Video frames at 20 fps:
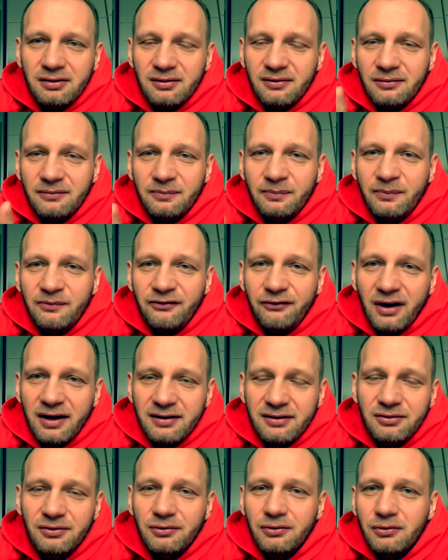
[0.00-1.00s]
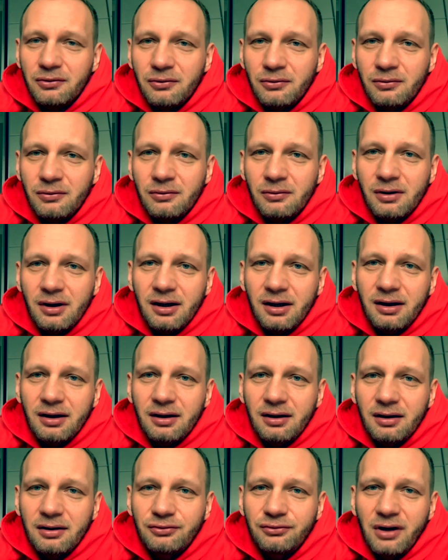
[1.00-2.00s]
so friends who
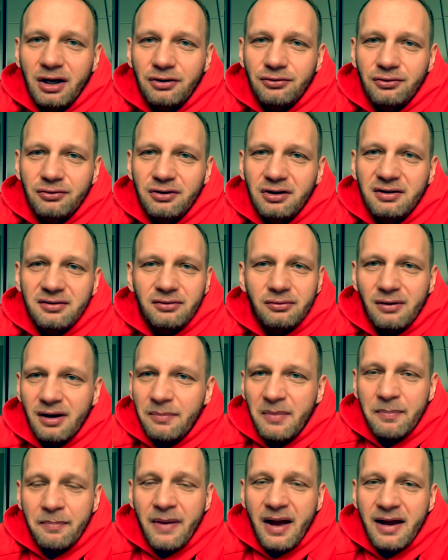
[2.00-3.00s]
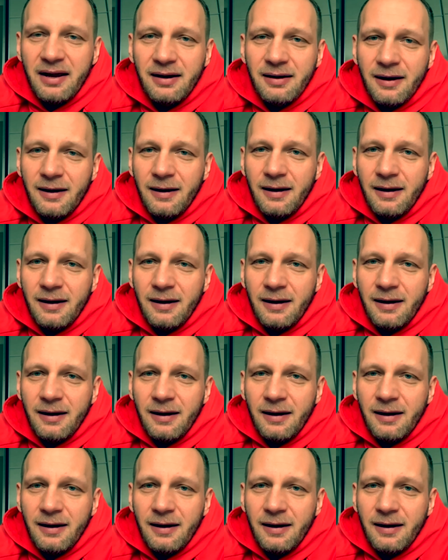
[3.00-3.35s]
train jiu-jitsu, MMA.